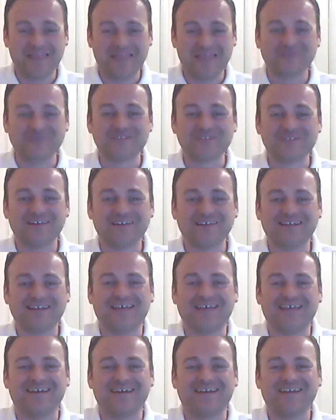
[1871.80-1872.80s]
and that was
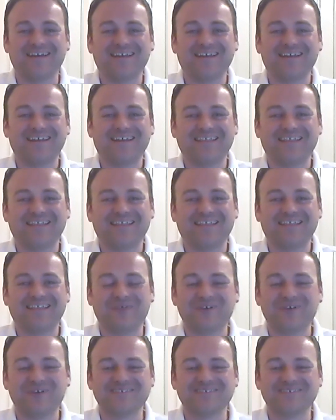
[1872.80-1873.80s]
that
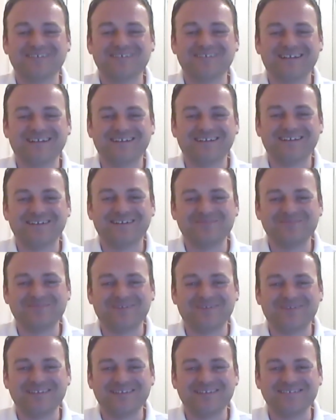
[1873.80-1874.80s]
won it.
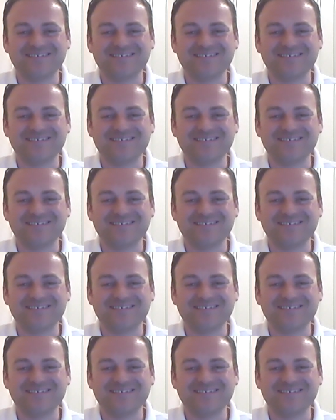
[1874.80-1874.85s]
Brilliant.